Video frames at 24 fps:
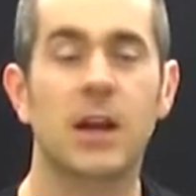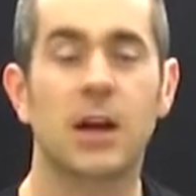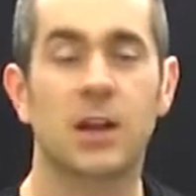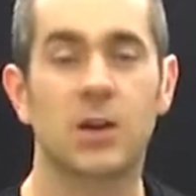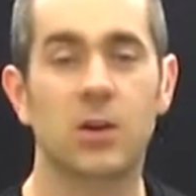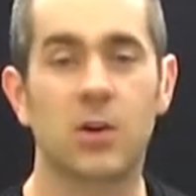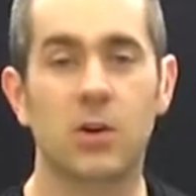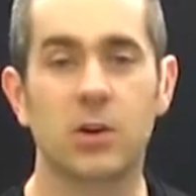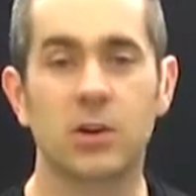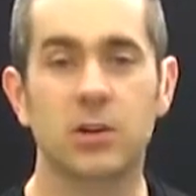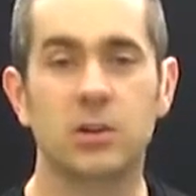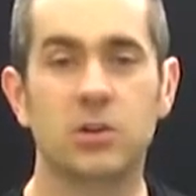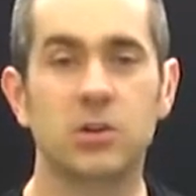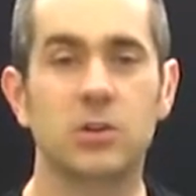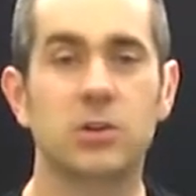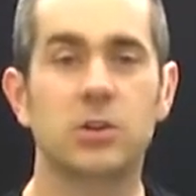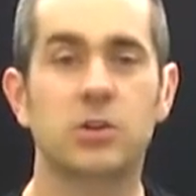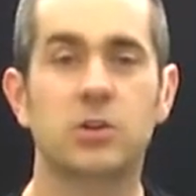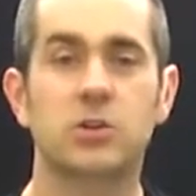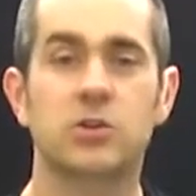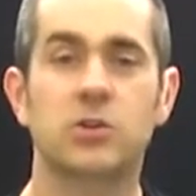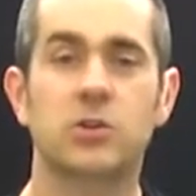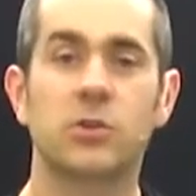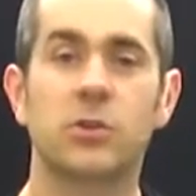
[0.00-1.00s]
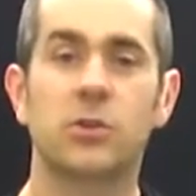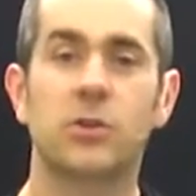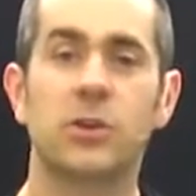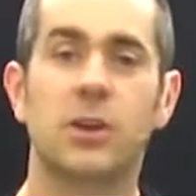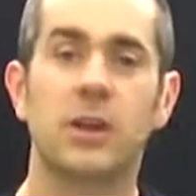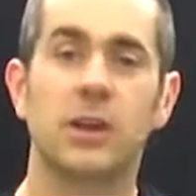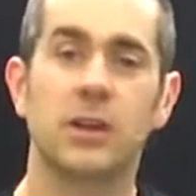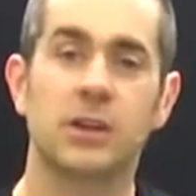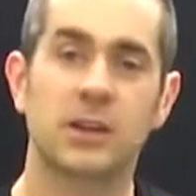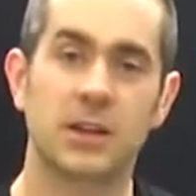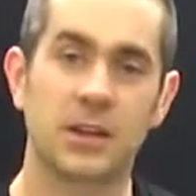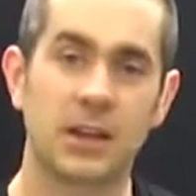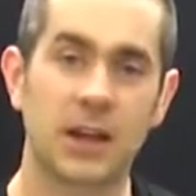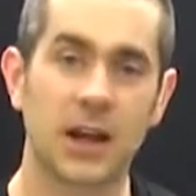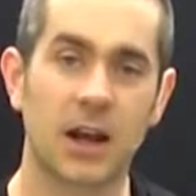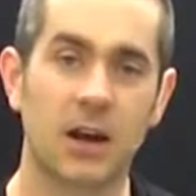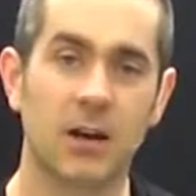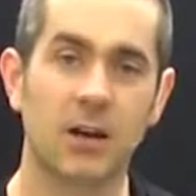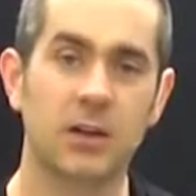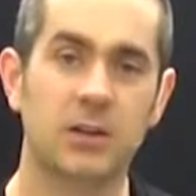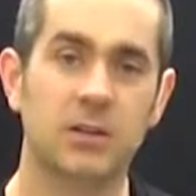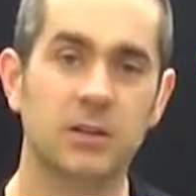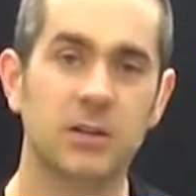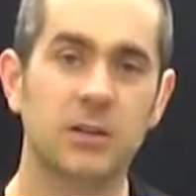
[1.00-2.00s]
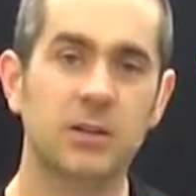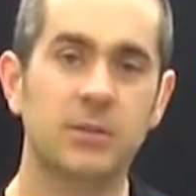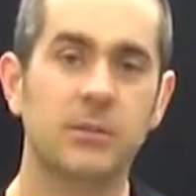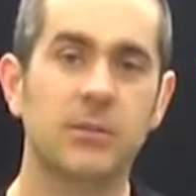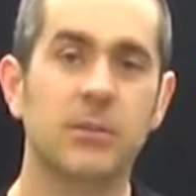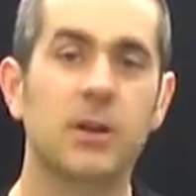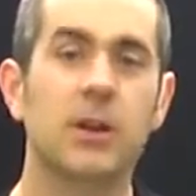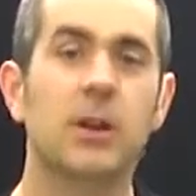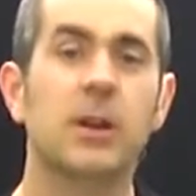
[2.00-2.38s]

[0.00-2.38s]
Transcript: and on it you can control the character,